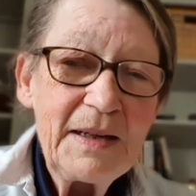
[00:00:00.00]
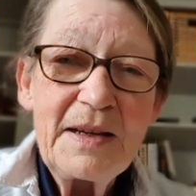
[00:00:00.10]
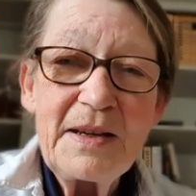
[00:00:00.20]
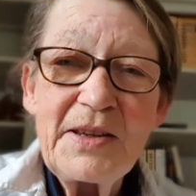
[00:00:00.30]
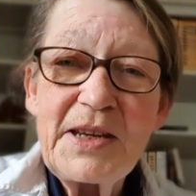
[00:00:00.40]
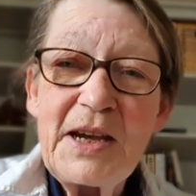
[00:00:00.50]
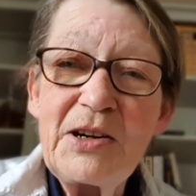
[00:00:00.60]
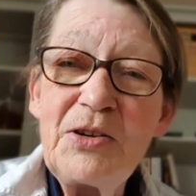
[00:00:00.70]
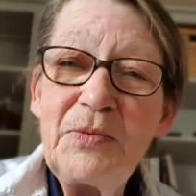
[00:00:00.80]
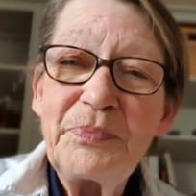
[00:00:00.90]

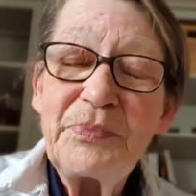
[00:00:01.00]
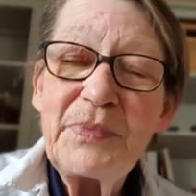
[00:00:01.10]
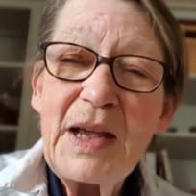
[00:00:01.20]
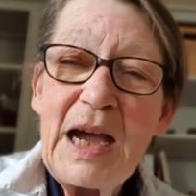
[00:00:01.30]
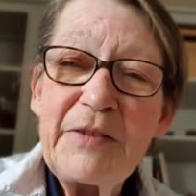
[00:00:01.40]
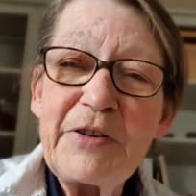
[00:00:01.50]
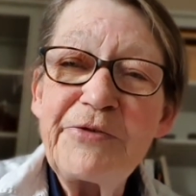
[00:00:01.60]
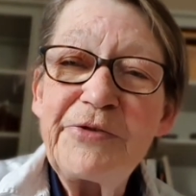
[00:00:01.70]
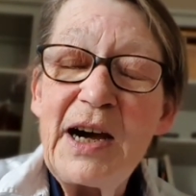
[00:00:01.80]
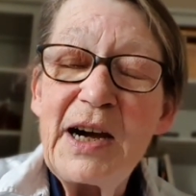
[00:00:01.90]
So have a
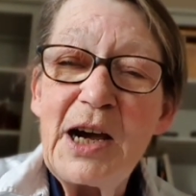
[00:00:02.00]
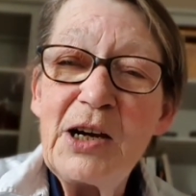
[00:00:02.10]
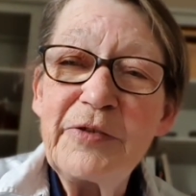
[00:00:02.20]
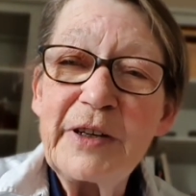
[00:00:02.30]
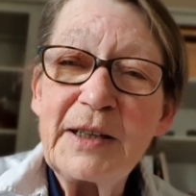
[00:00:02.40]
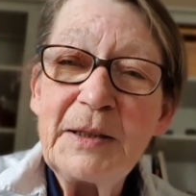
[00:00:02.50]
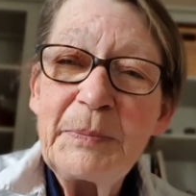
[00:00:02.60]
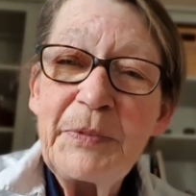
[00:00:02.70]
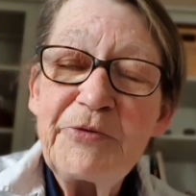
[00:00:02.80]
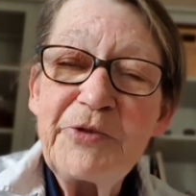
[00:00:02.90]
flyover
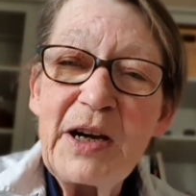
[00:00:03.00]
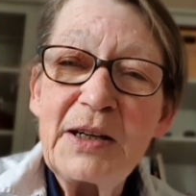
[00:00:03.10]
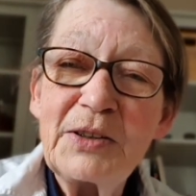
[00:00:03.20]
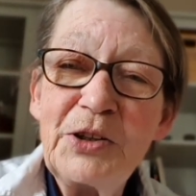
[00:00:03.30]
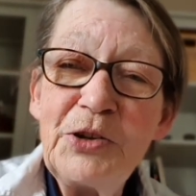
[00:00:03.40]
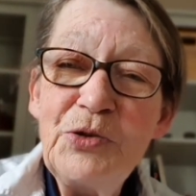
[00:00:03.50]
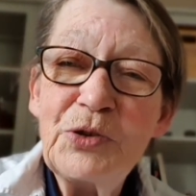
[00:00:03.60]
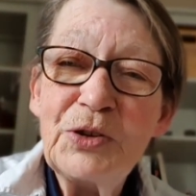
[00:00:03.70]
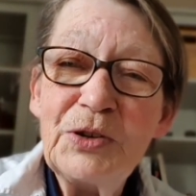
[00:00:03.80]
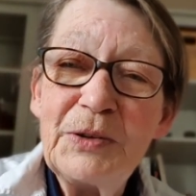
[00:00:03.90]
via
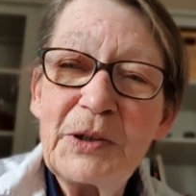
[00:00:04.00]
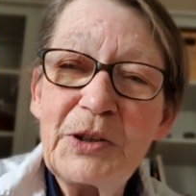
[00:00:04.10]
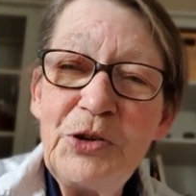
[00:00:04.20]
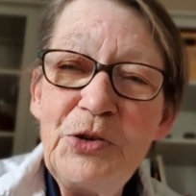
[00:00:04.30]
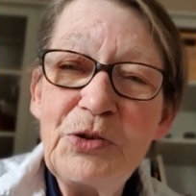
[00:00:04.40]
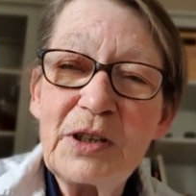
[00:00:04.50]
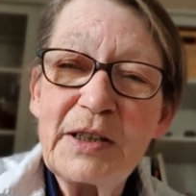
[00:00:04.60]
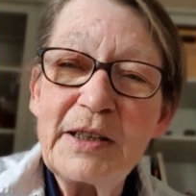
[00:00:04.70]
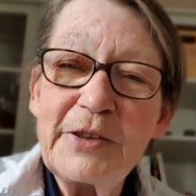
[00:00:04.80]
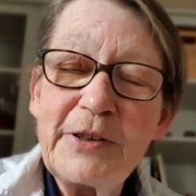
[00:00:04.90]
Google and Google
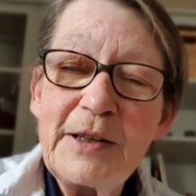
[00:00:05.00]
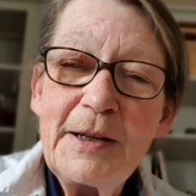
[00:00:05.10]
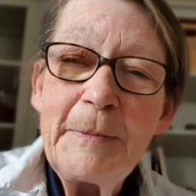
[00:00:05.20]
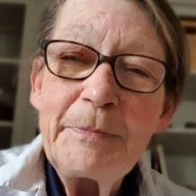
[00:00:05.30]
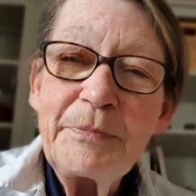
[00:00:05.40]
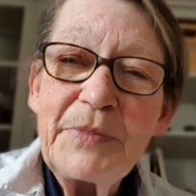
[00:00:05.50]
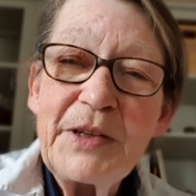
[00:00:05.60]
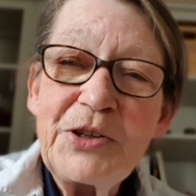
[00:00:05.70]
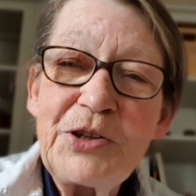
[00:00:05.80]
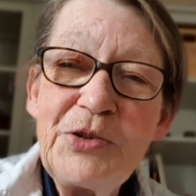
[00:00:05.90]
Earth
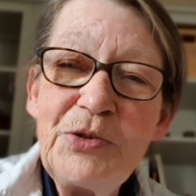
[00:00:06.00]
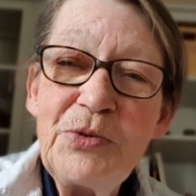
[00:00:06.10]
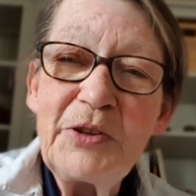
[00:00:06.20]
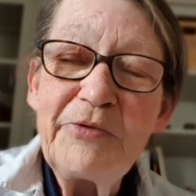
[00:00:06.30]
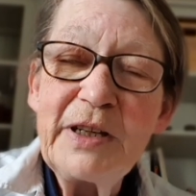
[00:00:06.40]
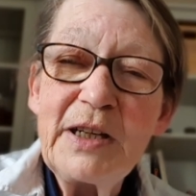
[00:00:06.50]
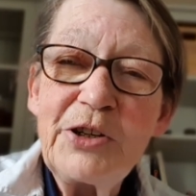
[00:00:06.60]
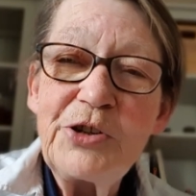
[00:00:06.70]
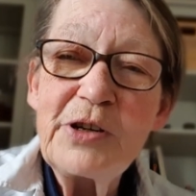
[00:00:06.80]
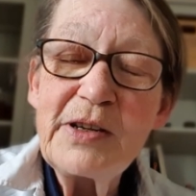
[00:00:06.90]
to the
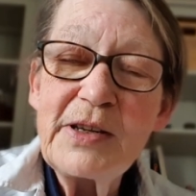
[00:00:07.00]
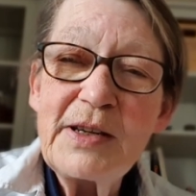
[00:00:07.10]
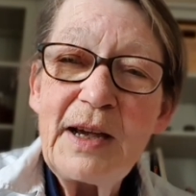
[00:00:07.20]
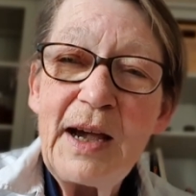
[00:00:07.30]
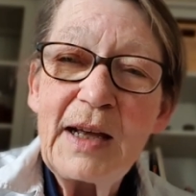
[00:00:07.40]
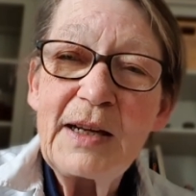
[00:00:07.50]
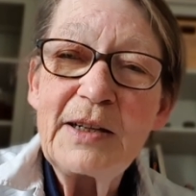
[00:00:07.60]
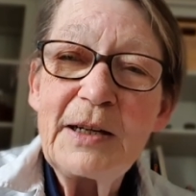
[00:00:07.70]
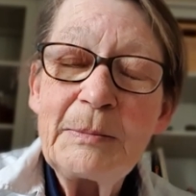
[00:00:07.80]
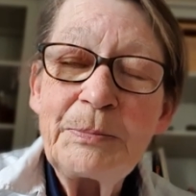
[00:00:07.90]
villages and
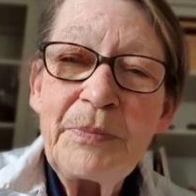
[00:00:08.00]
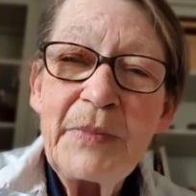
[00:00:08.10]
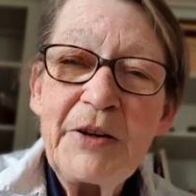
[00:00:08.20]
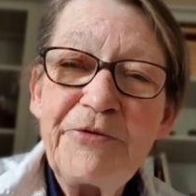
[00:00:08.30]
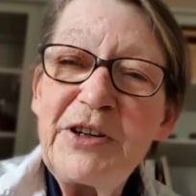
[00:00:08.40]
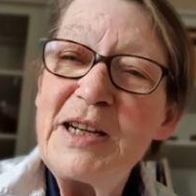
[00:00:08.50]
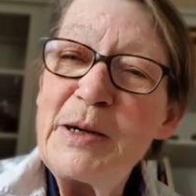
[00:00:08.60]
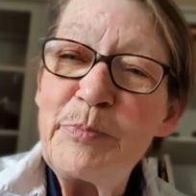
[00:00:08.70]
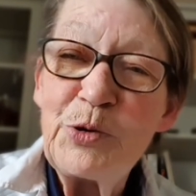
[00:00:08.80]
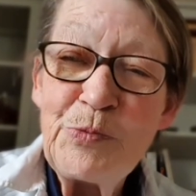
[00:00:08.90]
fill your
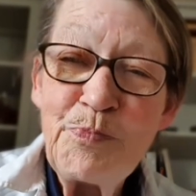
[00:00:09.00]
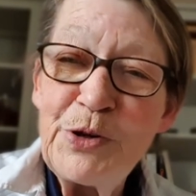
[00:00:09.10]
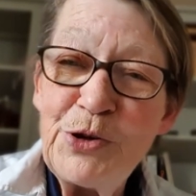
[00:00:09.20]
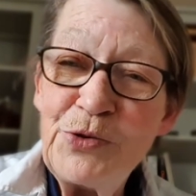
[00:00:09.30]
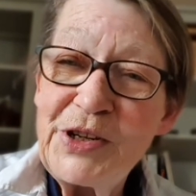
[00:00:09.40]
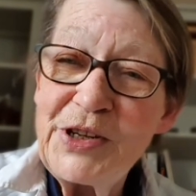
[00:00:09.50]
boots,